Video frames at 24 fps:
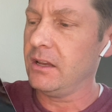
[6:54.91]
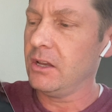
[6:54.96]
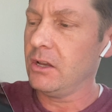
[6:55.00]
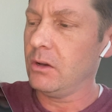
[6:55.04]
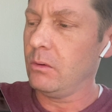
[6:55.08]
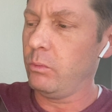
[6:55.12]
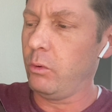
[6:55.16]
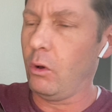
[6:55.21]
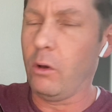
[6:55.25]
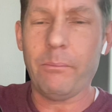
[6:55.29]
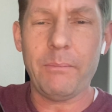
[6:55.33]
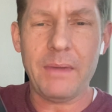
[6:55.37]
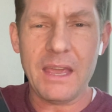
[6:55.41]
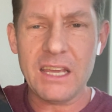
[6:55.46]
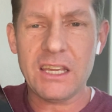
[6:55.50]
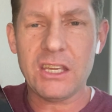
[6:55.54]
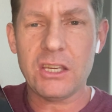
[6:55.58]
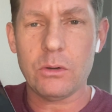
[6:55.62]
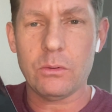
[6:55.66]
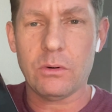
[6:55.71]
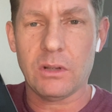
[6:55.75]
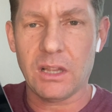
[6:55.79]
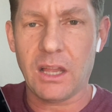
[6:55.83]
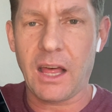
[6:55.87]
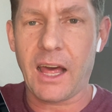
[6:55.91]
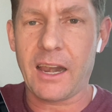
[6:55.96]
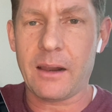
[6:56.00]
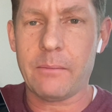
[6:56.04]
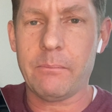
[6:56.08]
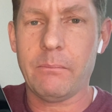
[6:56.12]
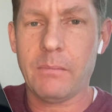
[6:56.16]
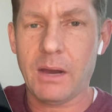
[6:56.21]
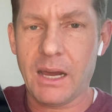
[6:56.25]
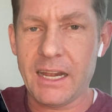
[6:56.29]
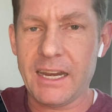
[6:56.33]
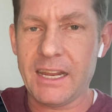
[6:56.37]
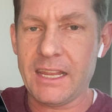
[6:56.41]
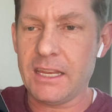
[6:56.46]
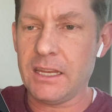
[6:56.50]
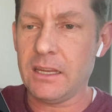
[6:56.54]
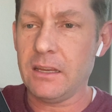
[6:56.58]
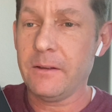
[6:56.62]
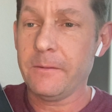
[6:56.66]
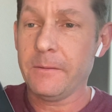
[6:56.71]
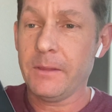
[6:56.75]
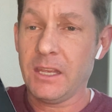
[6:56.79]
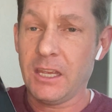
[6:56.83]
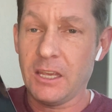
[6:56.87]
will make you a lot of
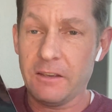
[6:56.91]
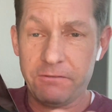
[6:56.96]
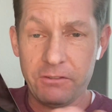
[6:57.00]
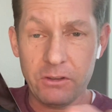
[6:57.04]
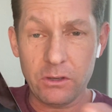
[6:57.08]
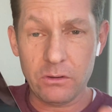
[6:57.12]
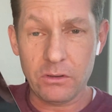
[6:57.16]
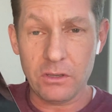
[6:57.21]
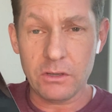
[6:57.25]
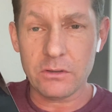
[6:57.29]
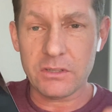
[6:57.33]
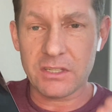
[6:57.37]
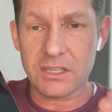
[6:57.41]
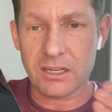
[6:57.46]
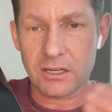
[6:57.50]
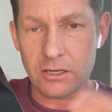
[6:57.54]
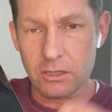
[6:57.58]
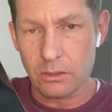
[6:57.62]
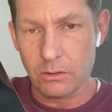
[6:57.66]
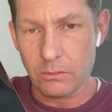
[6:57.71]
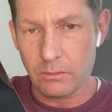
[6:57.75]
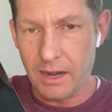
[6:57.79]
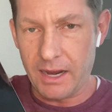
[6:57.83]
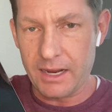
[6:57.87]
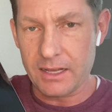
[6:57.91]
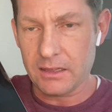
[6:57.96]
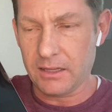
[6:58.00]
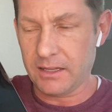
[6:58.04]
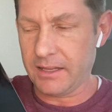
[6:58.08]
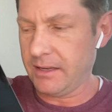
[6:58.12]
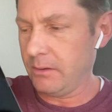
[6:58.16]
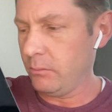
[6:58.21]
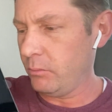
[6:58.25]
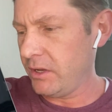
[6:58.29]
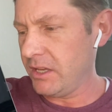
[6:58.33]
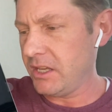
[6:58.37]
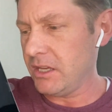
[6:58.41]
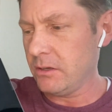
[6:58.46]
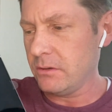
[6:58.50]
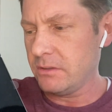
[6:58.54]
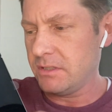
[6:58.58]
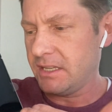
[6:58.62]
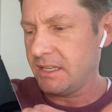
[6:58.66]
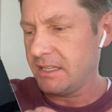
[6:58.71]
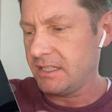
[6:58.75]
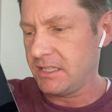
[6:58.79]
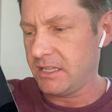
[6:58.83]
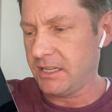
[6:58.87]
money if you use it correctly. We
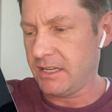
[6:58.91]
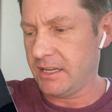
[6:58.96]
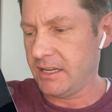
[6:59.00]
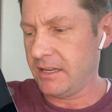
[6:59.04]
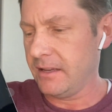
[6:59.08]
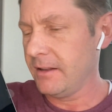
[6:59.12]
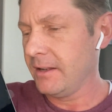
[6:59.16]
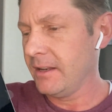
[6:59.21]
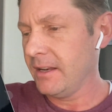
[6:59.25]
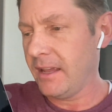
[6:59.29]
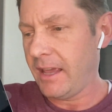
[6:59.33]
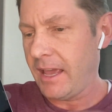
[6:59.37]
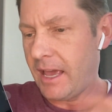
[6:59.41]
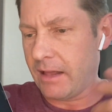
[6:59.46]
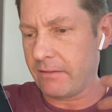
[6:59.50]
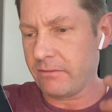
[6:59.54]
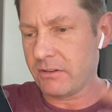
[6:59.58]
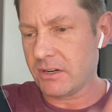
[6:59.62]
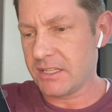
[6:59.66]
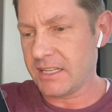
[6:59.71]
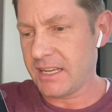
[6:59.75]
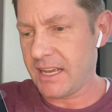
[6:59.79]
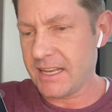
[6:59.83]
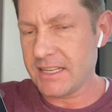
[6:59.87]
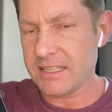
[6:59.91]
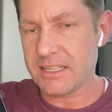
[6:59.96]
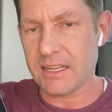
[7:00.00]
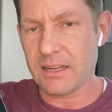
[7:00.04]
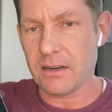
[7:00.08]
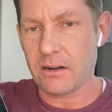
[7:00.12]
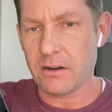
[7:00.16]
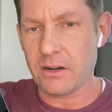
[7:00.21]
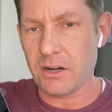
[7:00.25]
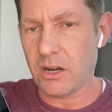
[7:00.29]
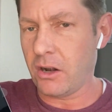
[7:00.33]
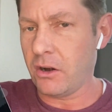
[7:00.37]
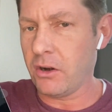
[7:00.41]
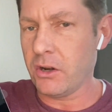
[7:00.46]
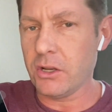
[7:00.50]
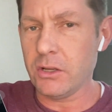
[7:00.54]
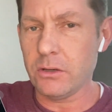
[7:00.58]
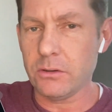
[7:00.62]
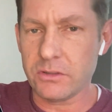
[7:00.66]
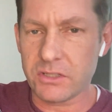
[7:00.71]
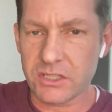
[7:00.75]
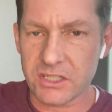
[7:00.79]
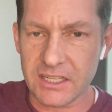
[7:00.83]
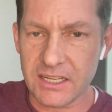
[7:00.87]
use it to advertise our
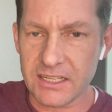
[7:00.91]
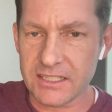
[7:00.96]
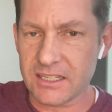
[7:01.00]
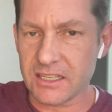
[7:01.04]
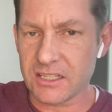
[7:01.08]
new season